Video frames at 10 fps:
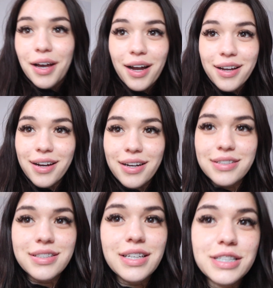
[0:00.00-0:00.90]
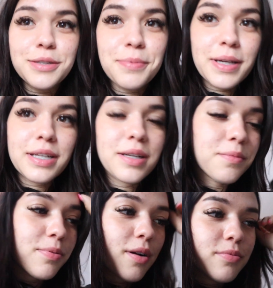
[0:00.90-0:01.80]
Hi guys, it's
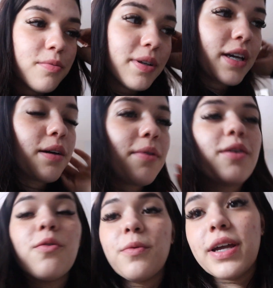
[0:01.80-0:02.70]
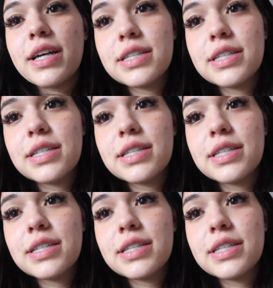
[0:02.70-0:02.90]
been probably about a week